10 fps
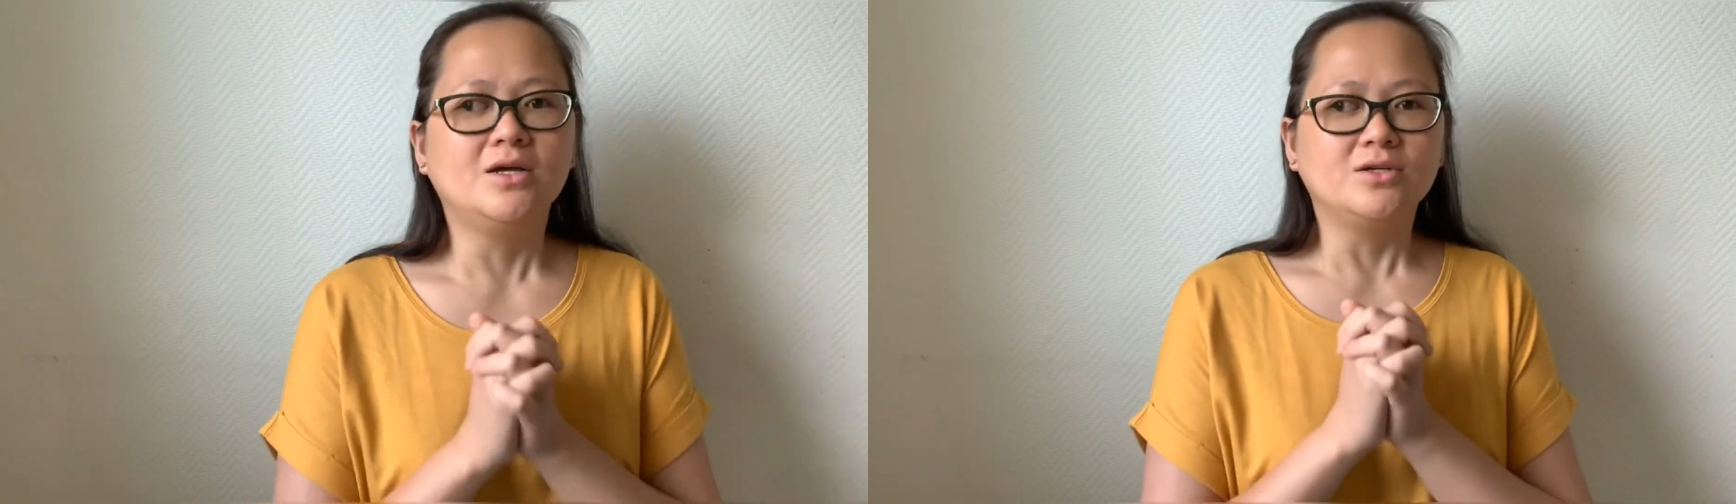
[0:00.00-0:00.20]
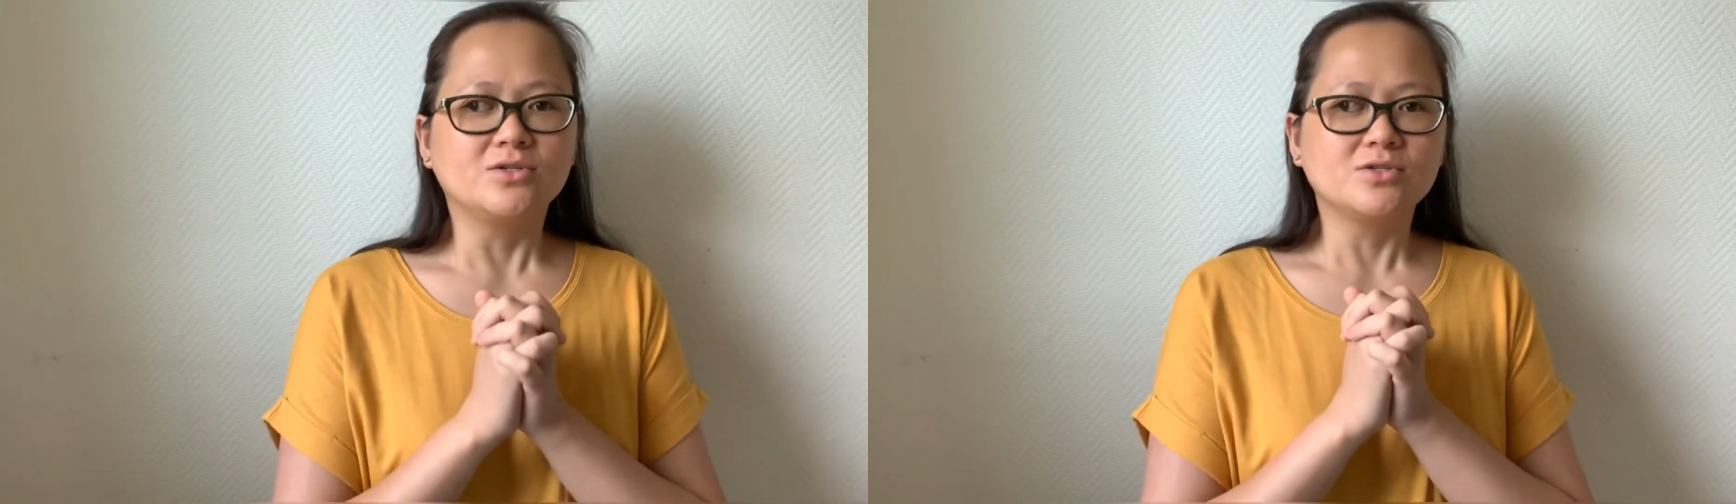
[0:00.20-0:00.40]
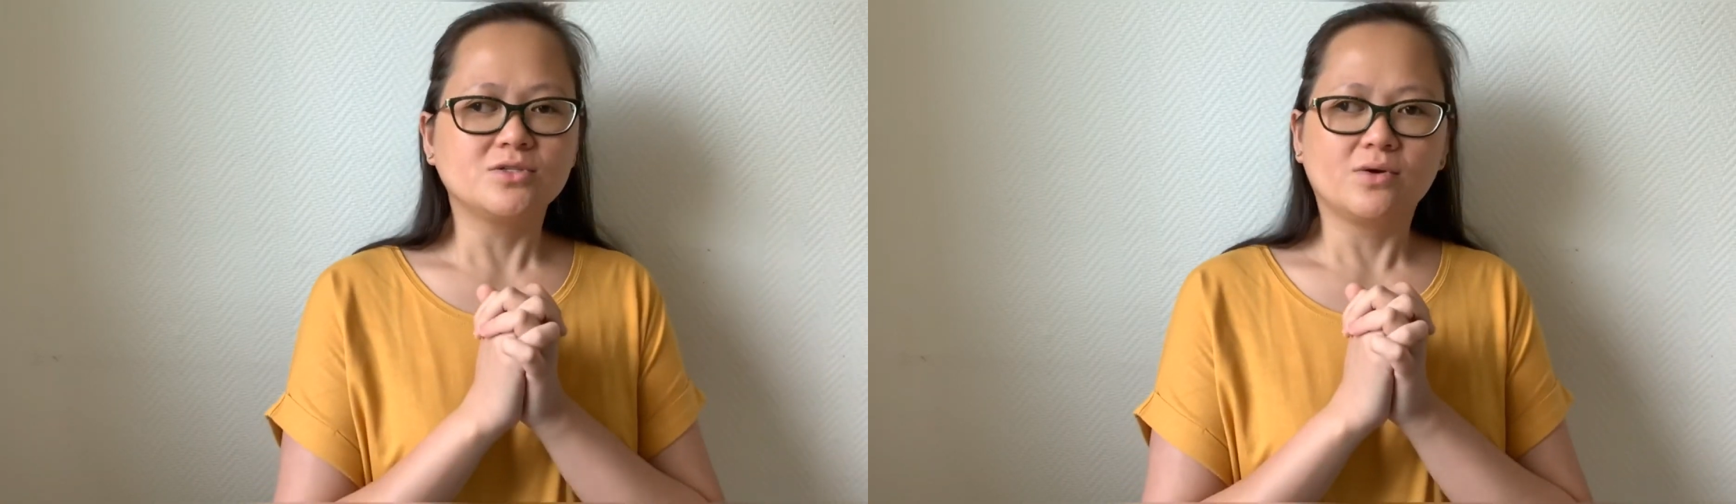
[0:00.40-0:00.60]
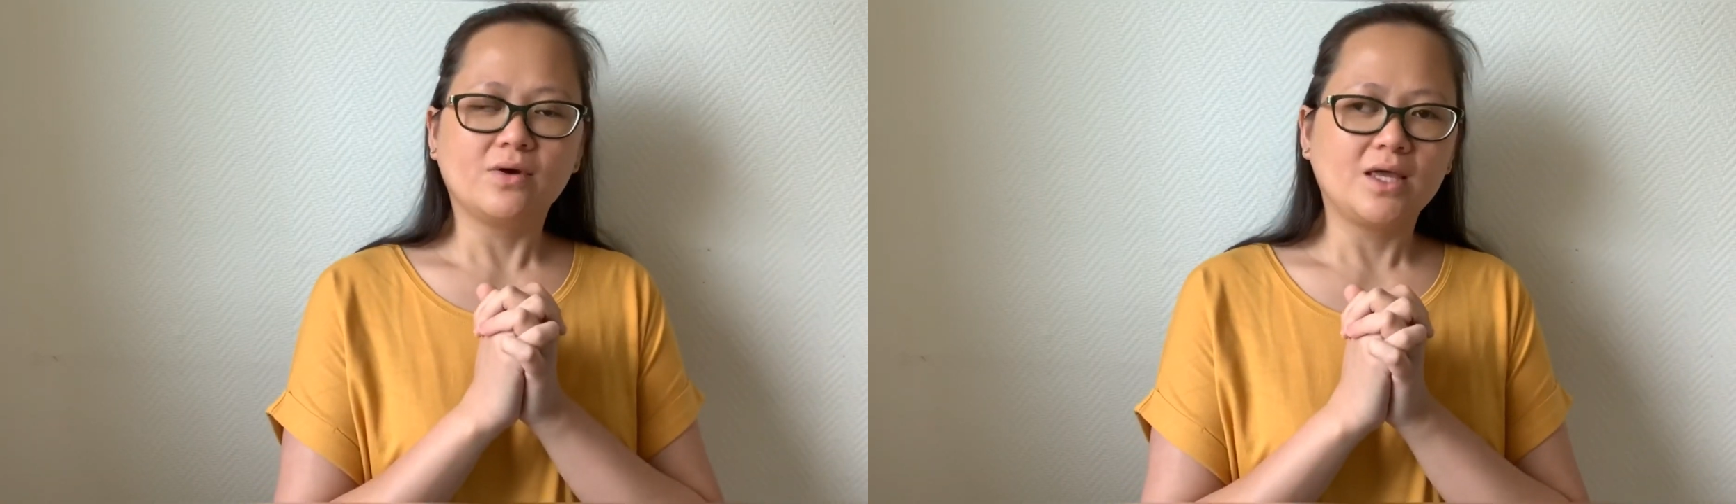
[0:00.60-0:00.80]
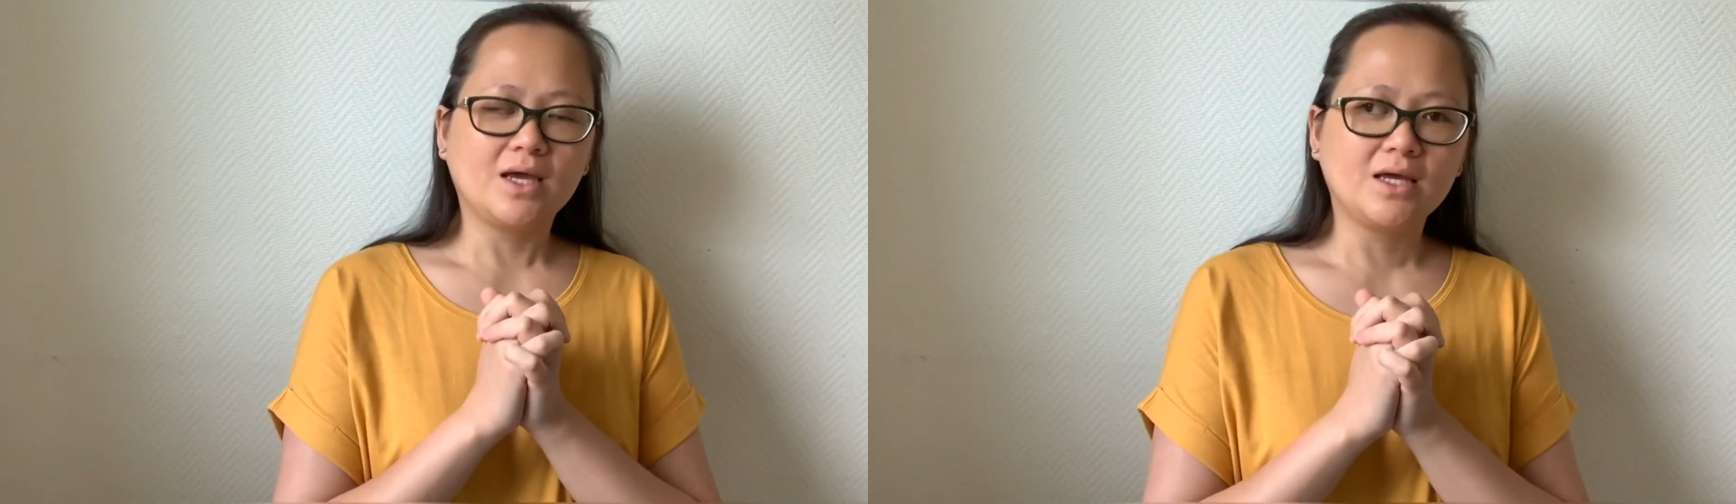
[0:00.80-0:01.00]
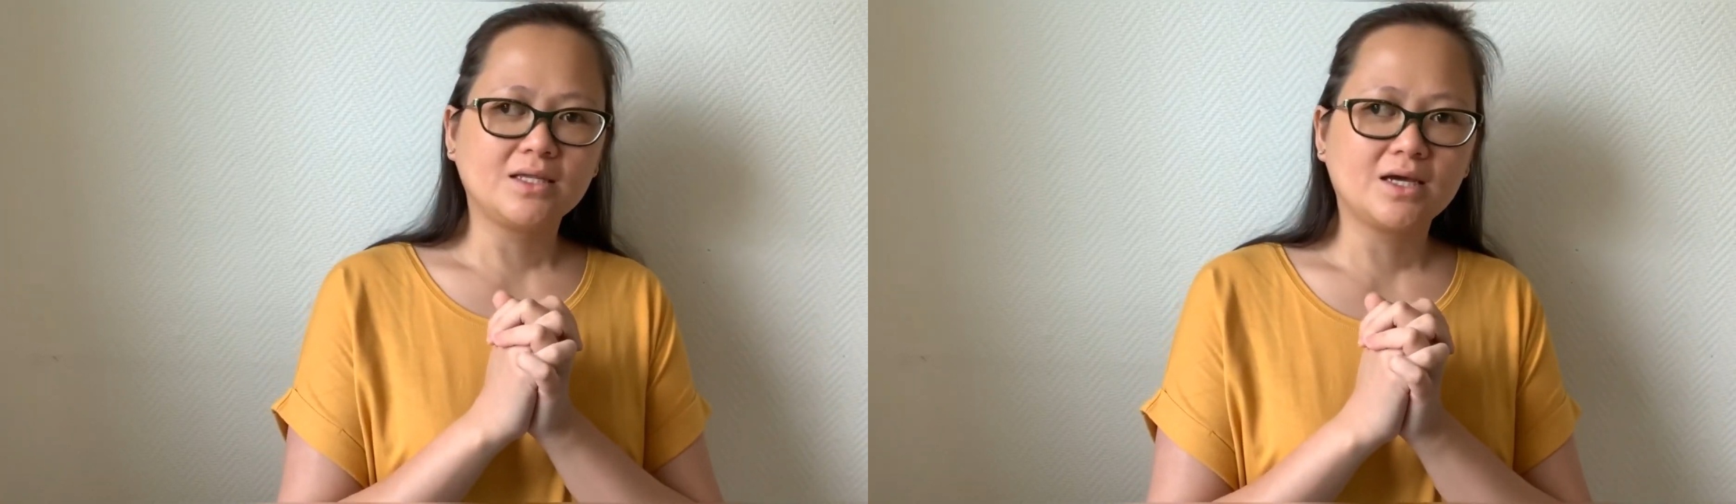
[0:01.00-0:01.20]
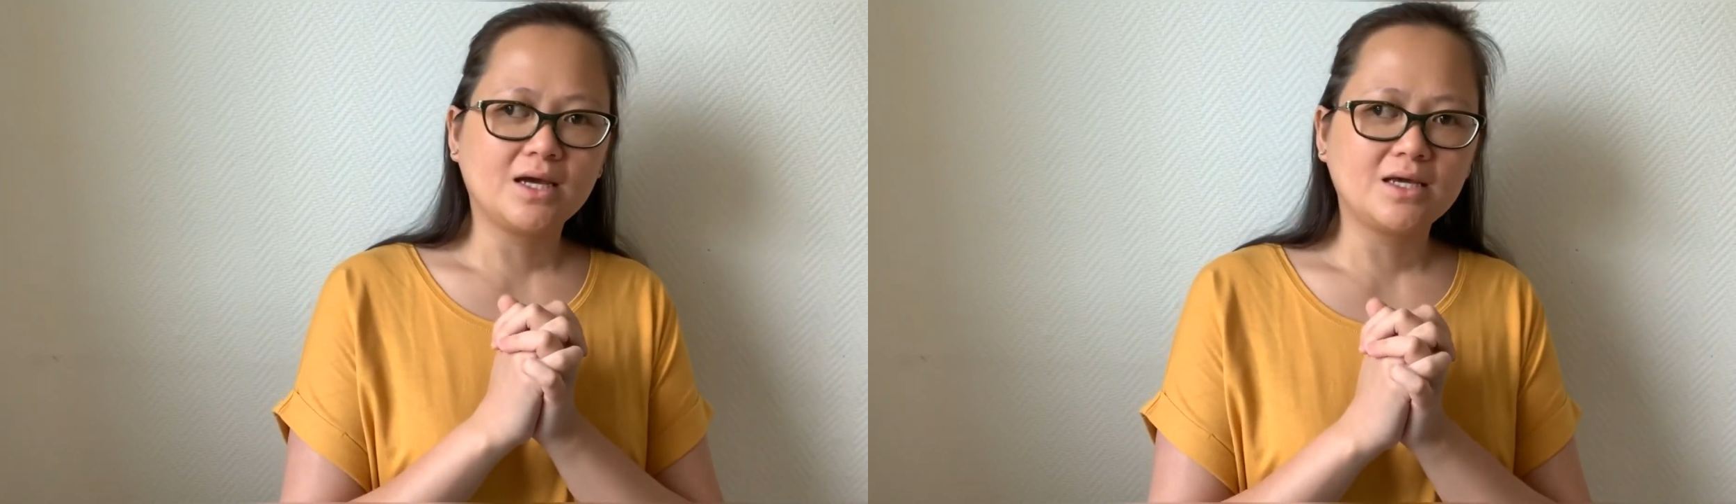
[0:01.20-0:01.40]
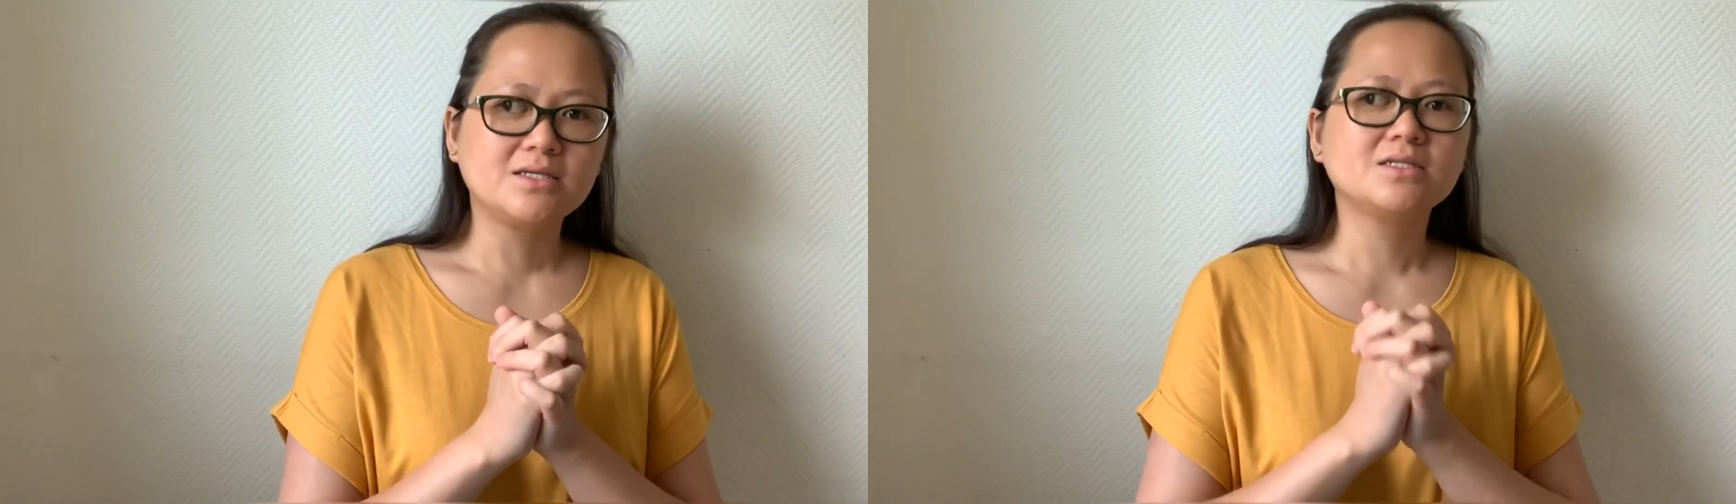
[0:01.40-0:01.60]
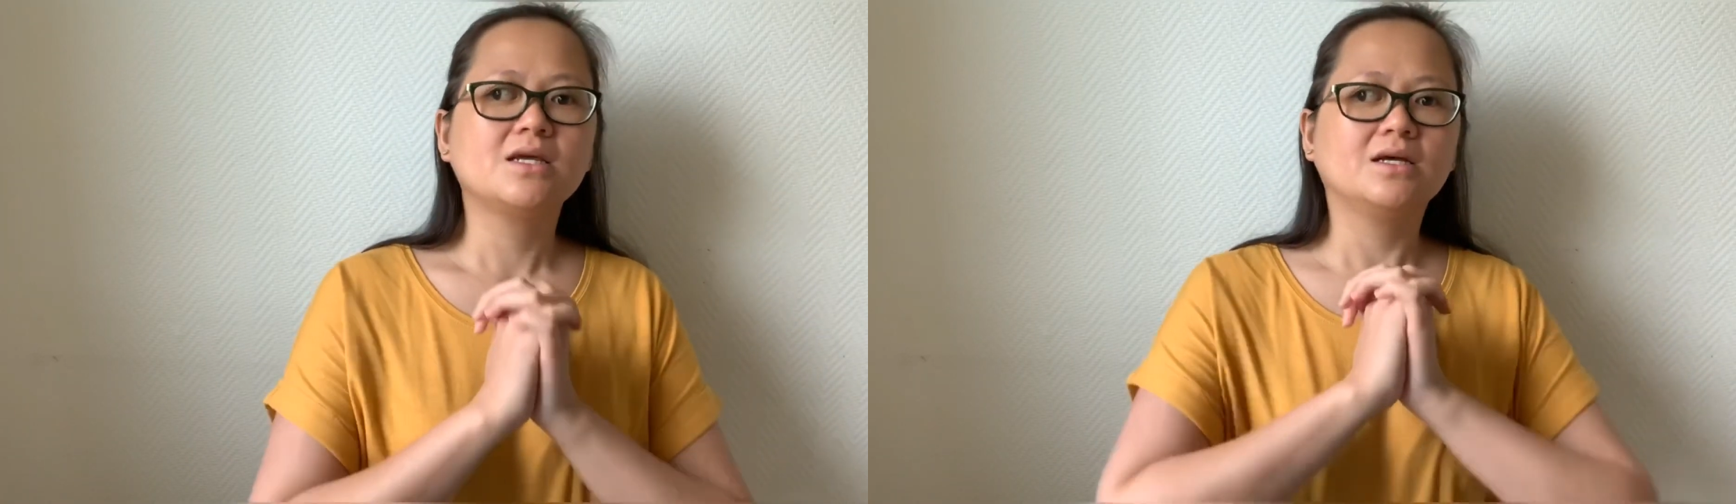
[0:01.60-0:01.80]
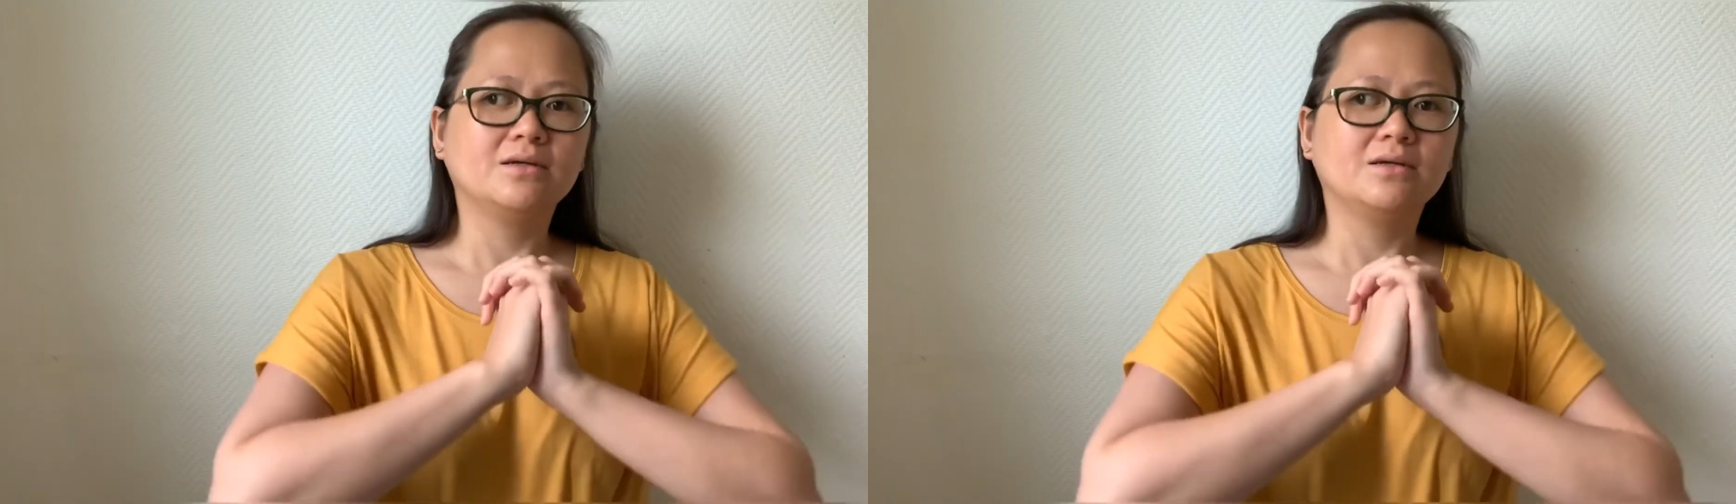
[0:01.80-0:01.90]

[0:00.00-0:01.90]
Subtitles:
So, ayan guys.